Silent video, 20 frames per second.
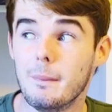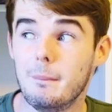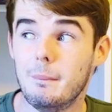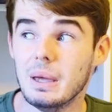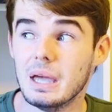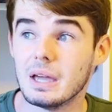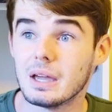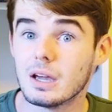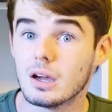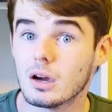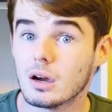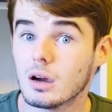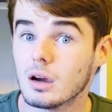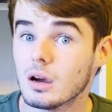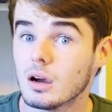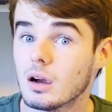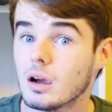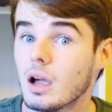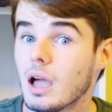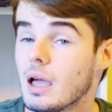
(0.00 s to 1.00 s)

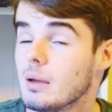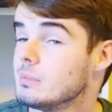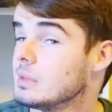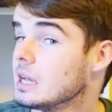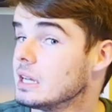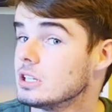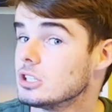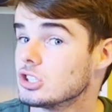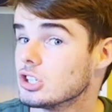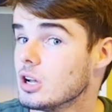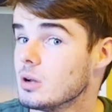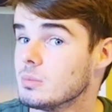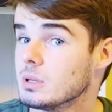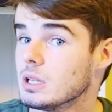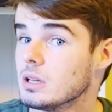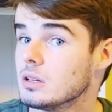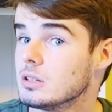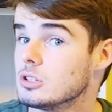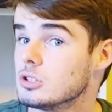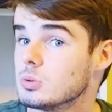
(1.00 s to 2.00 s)
bigger M. Night
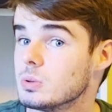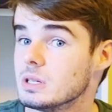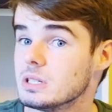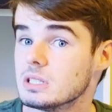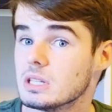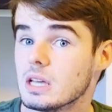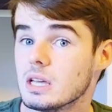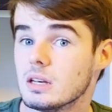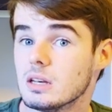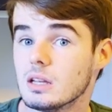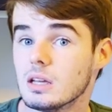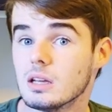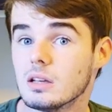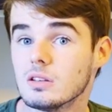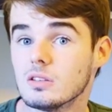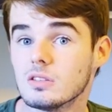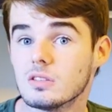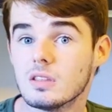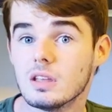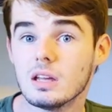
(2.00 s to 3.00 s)
Shyamalan twist
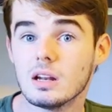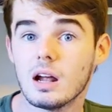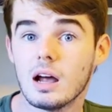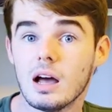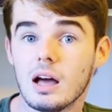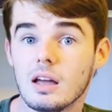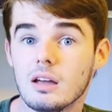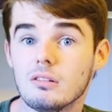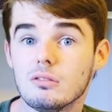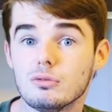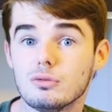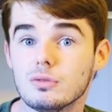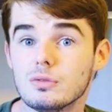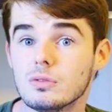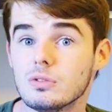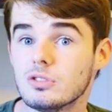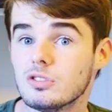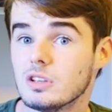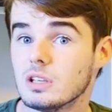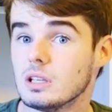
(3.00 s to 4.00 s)
endings that I've
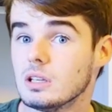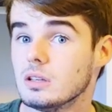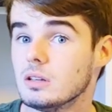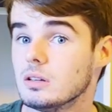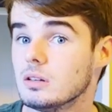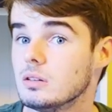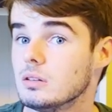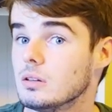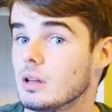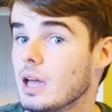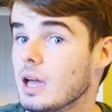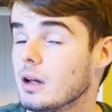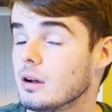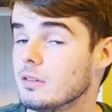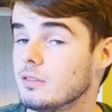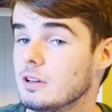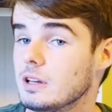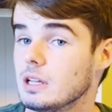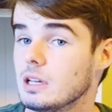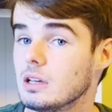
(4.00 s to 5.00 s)
seen out
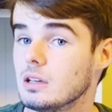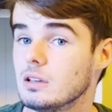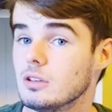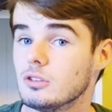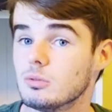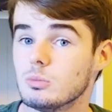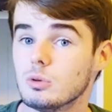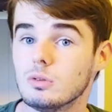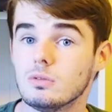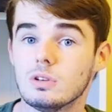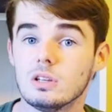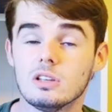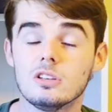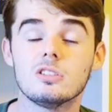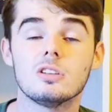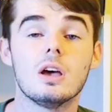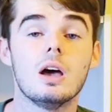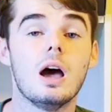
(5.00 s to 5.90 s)
of any of his movies.